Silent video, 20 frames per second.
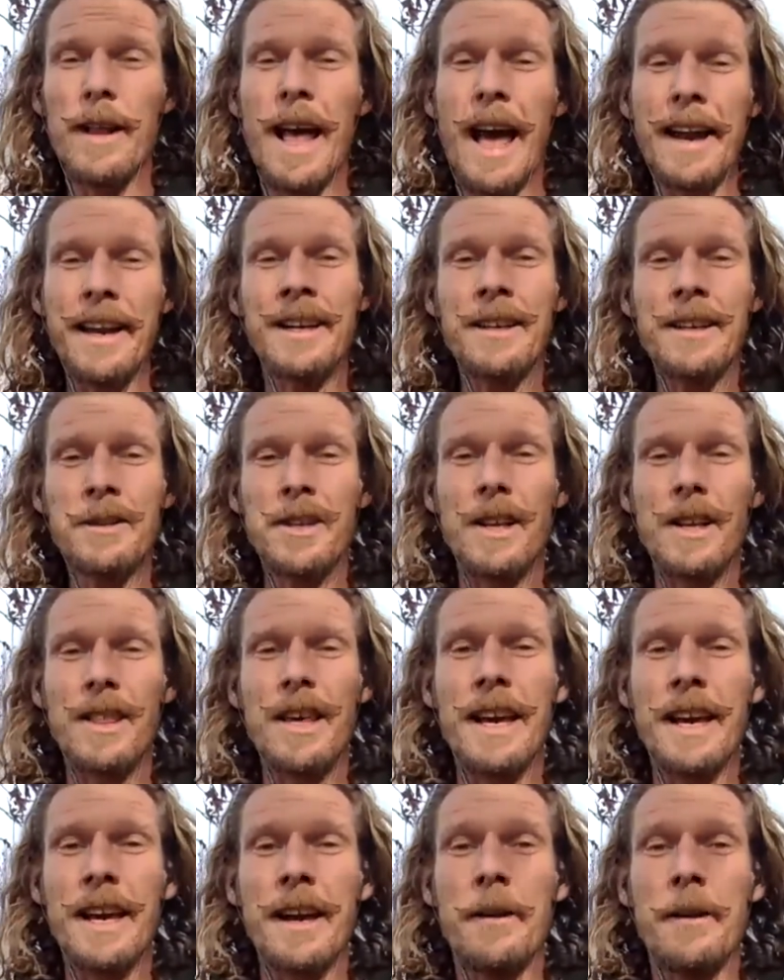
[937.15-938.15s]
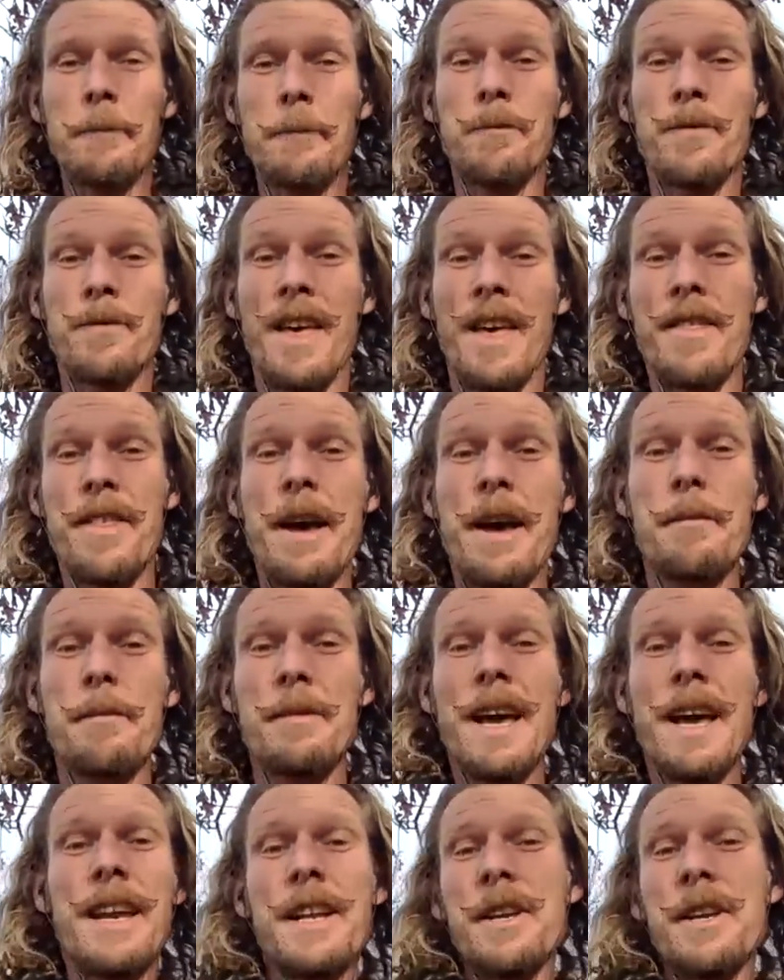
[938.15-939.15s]
And here's the thing, them
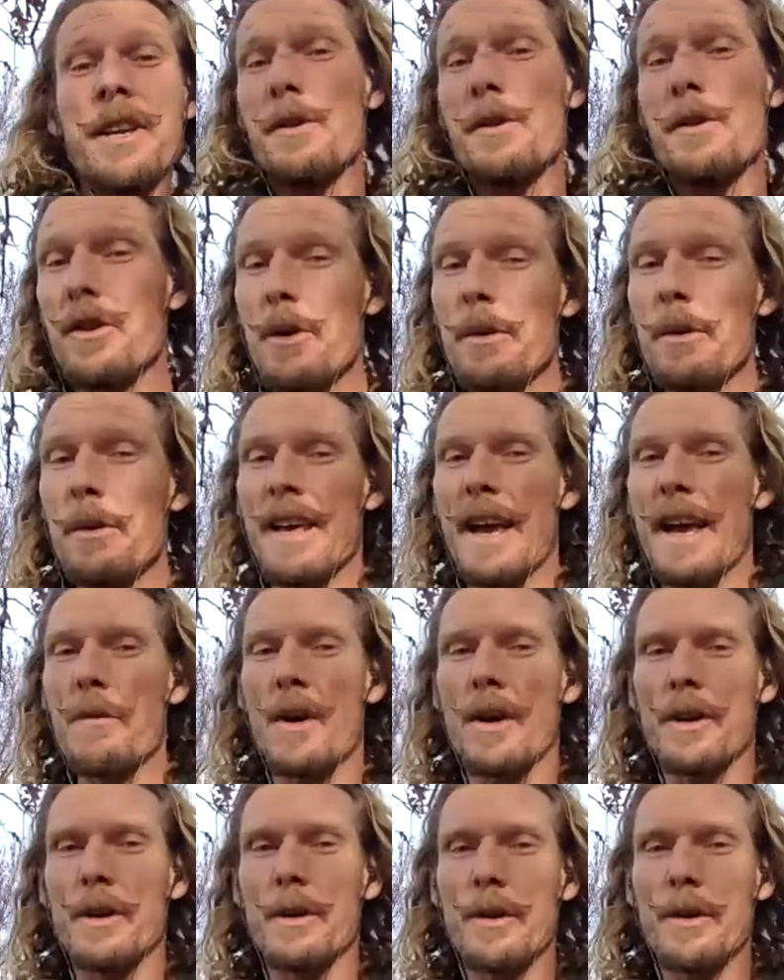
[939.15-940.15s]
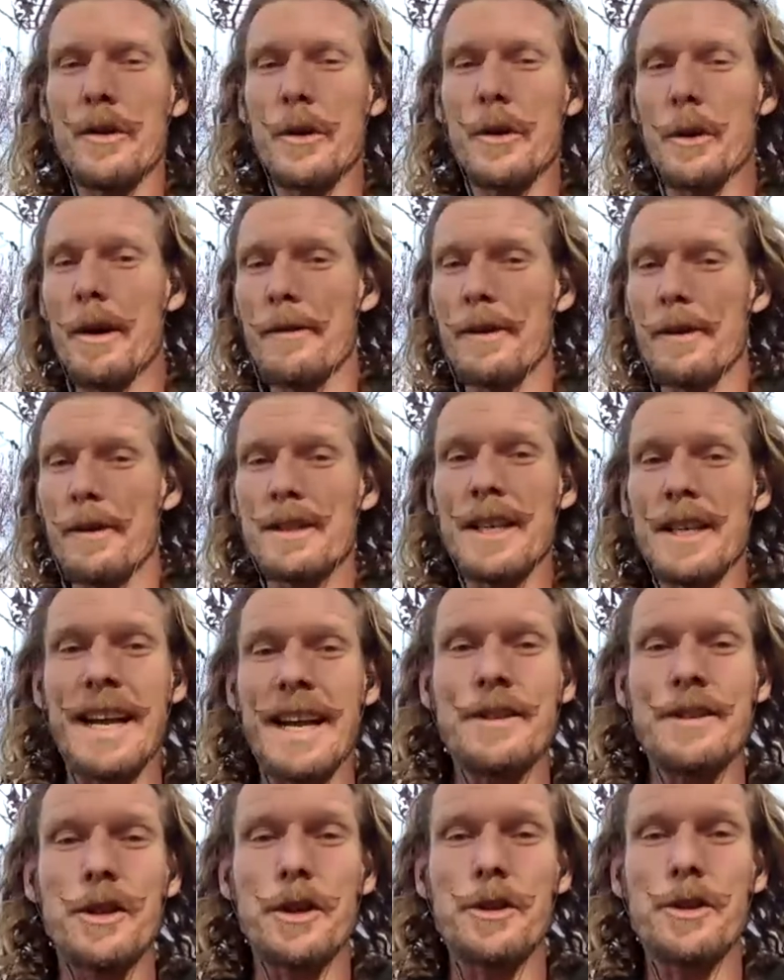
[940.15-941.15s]
getting you to do what they want you to do, if it's
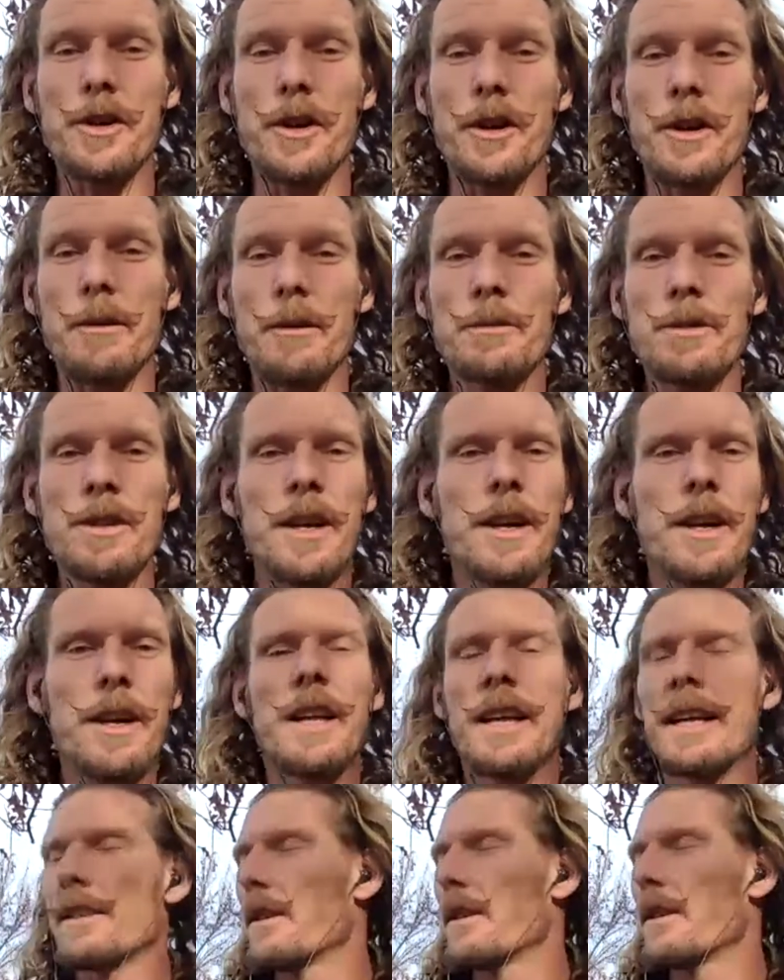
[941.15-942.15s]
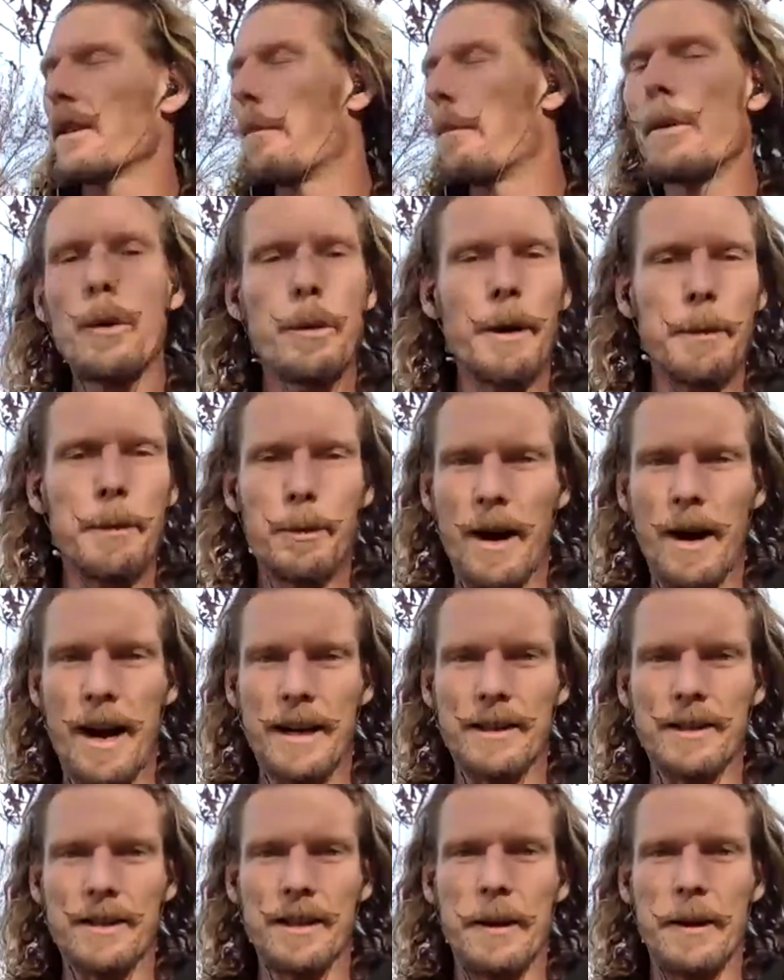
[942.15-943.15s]
against your terms, is a booby
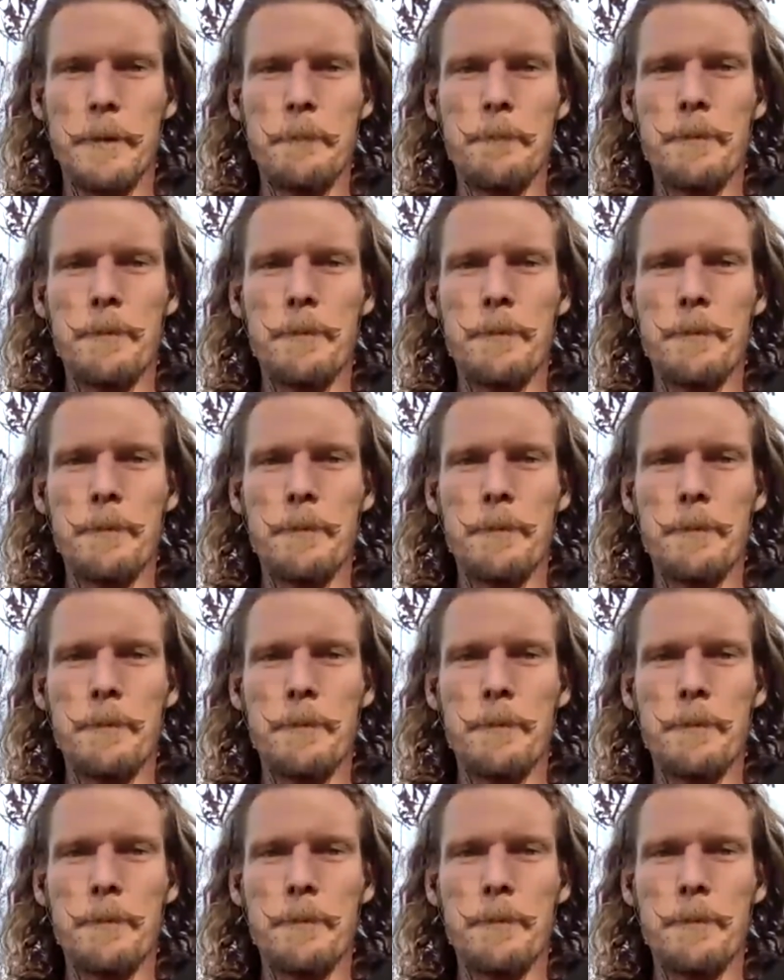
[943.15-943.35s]
prize.